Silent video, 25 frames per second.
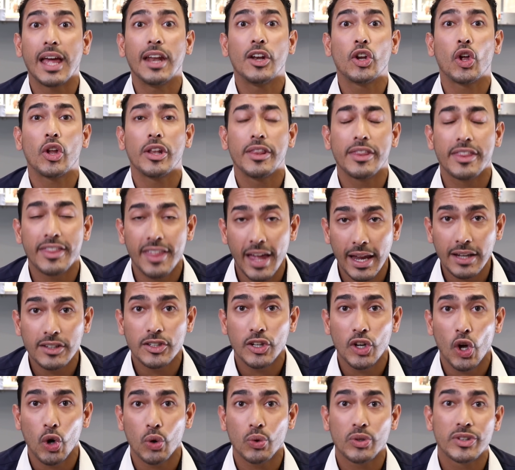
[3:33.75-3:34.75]
And on
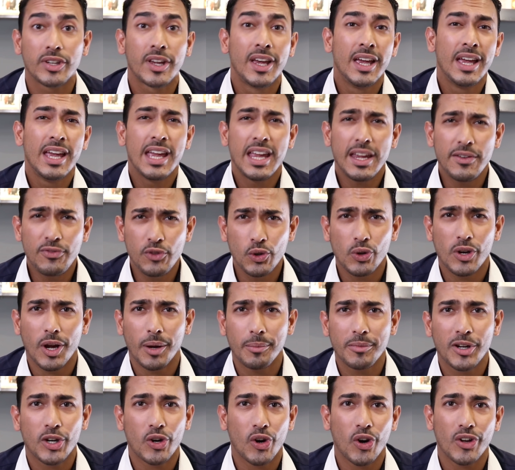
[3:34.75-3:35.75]
that note, if you
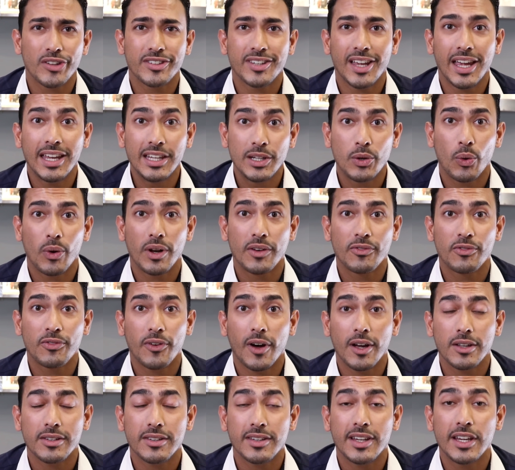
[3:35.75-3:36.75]
come across anyone
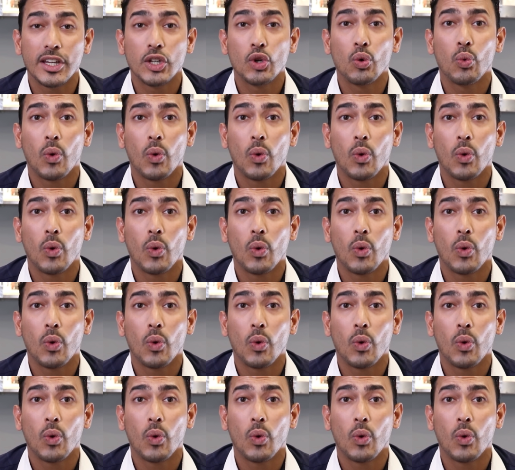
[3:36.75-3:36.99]
fasting,